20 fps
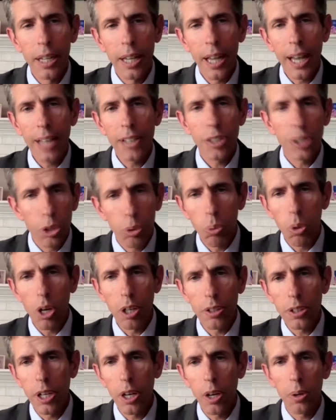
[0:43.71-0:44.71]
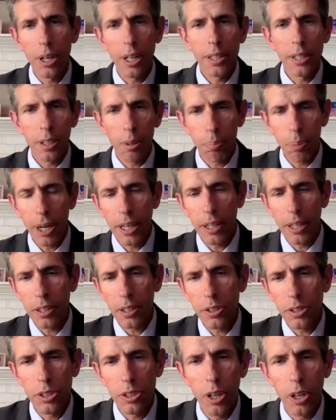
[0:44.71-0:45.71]
As you all know, and as our
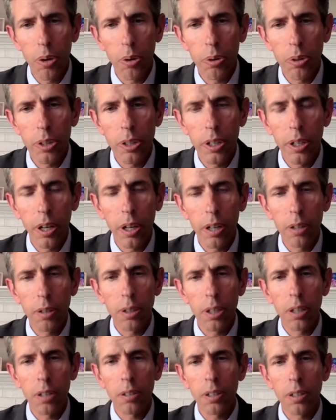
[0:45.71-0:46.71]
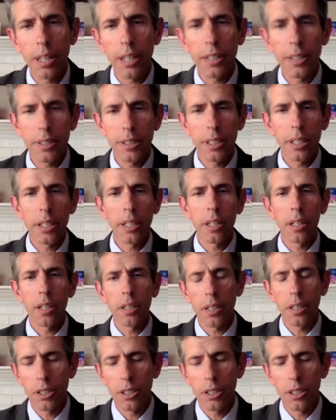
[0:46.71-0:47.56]
panelists know, our legacy,